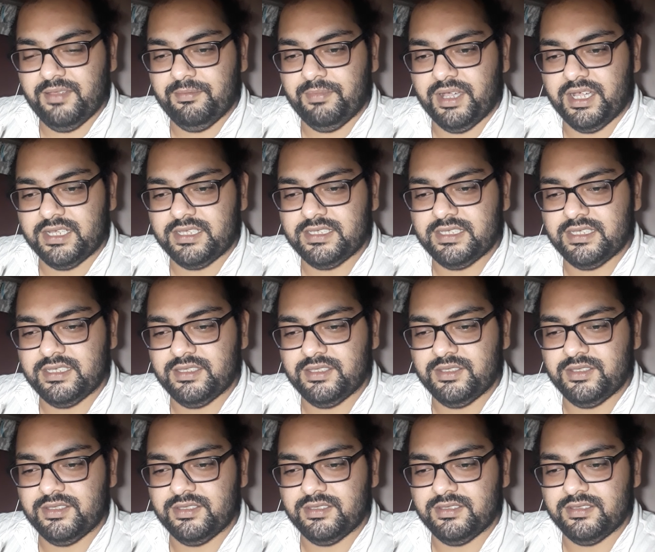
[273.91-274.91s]
But
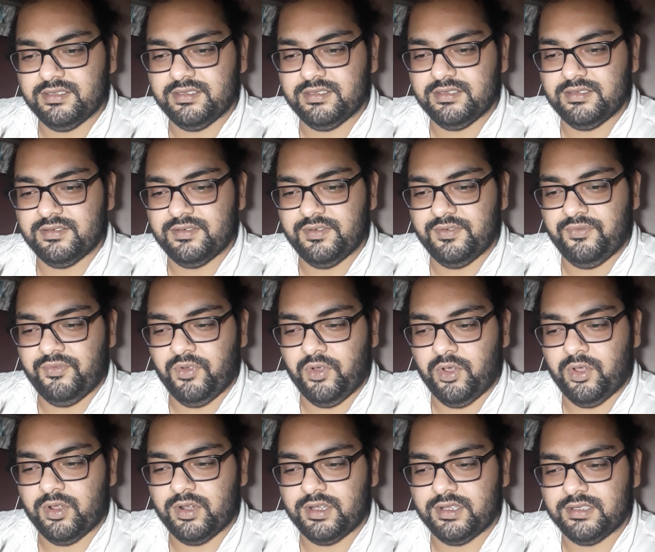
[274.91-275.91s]

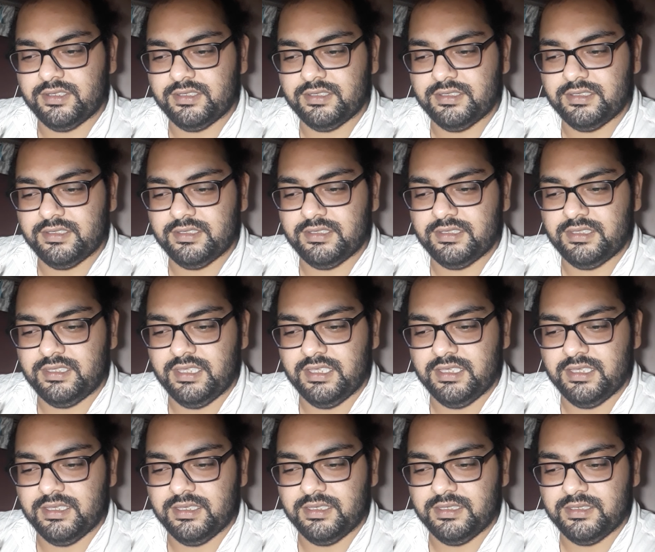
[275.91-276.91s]
for
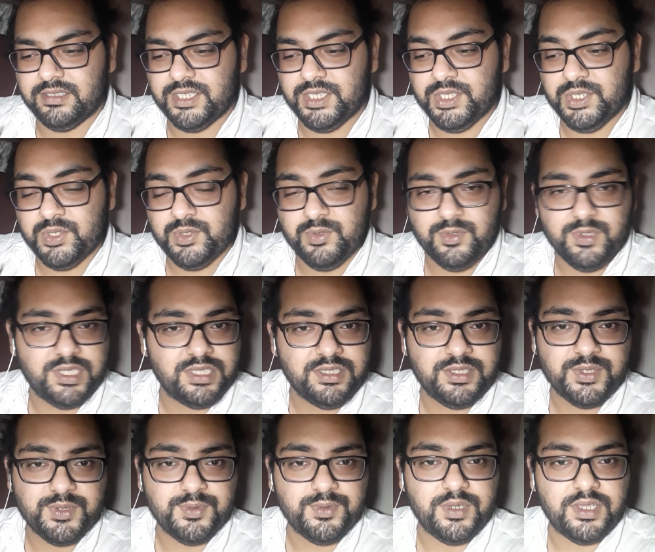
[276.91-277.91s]
the
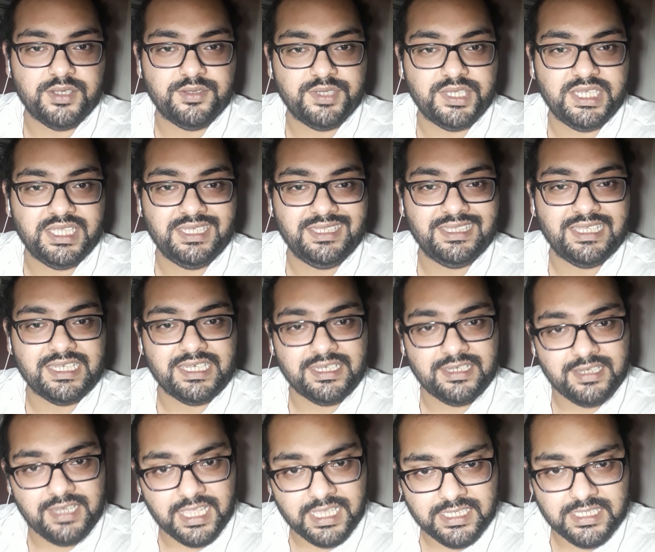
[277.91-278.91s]
students who are reading the
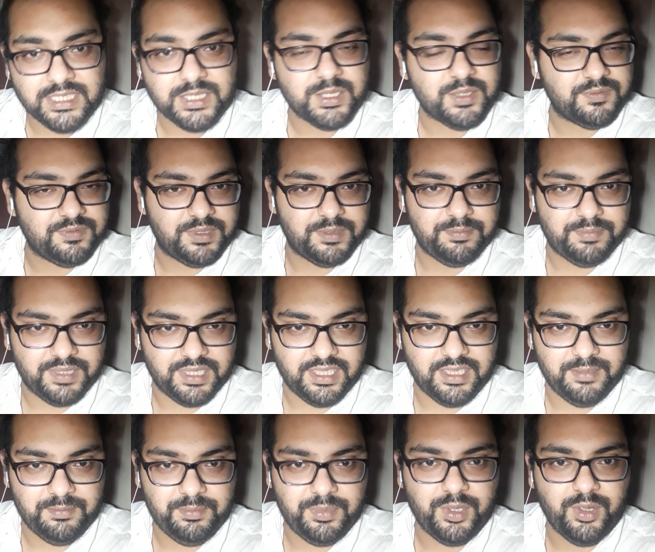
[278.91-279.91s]
text of the
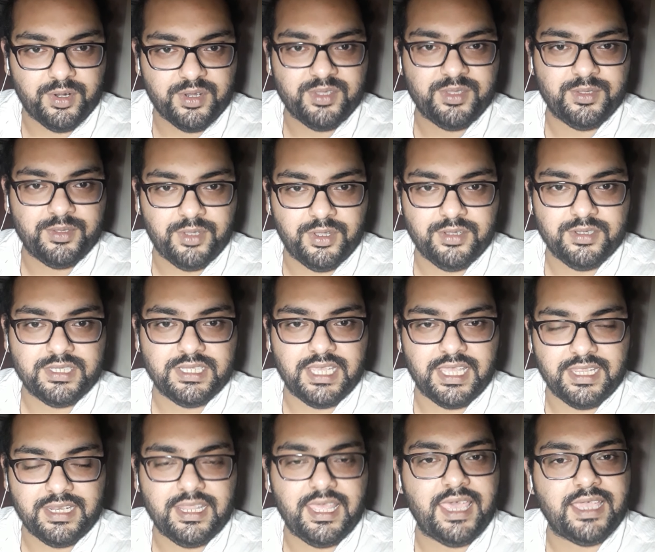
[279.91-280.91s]
play, plot, thought,
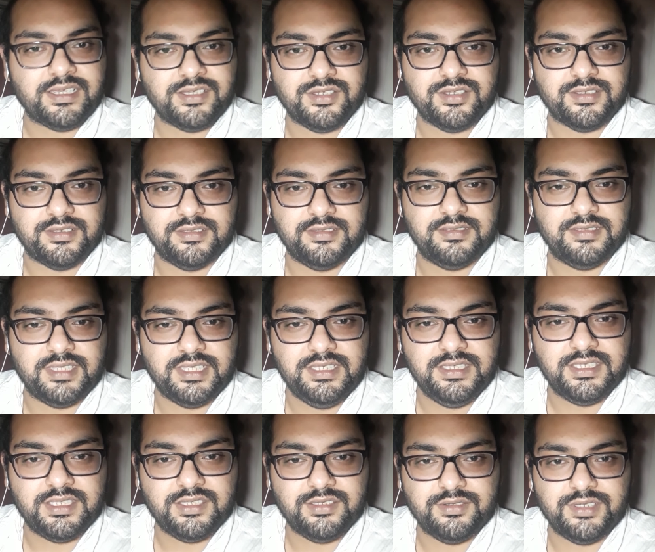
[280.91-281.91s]
and action,
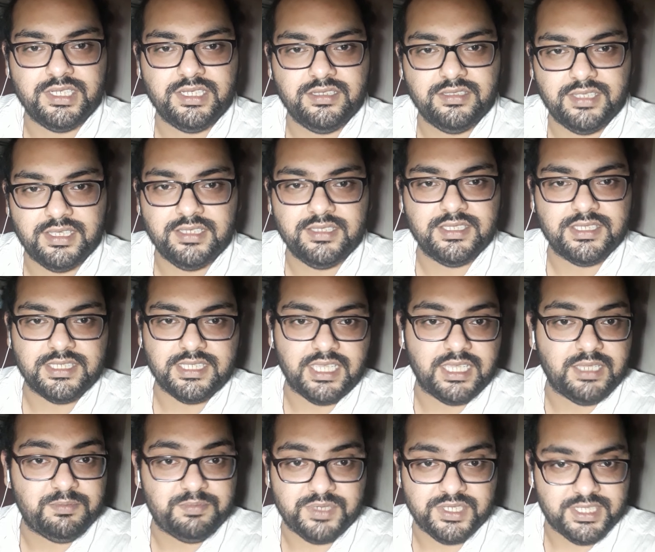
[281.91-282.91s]
these 3 things
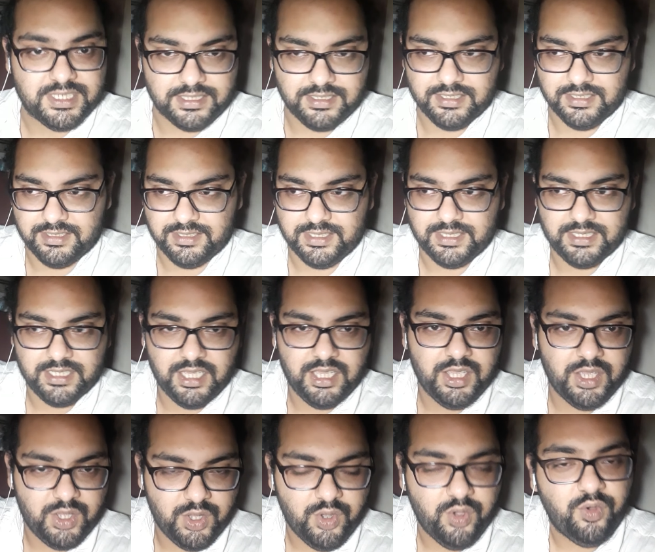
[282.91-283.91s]
take precedence
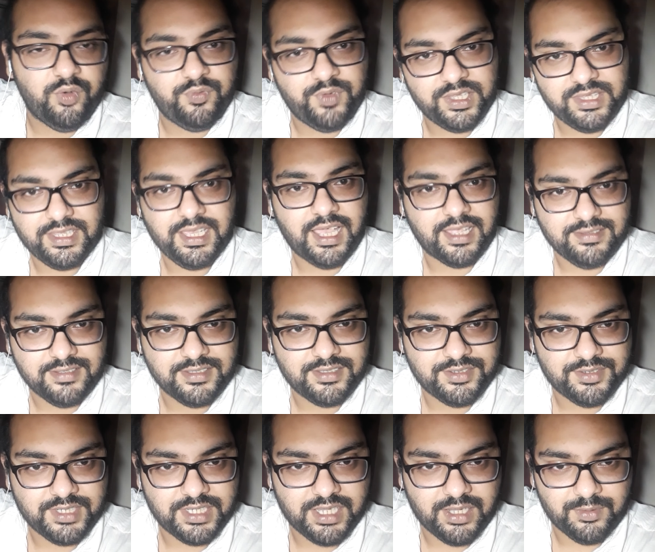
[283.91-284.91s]
over the other
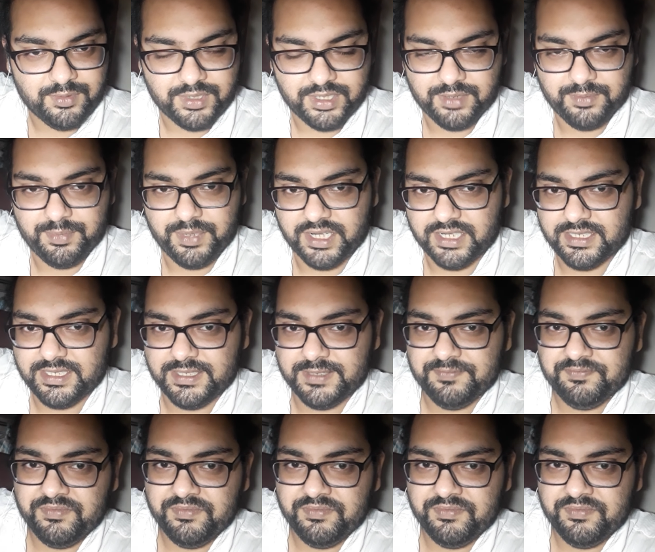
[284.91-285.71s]
3 counterparts.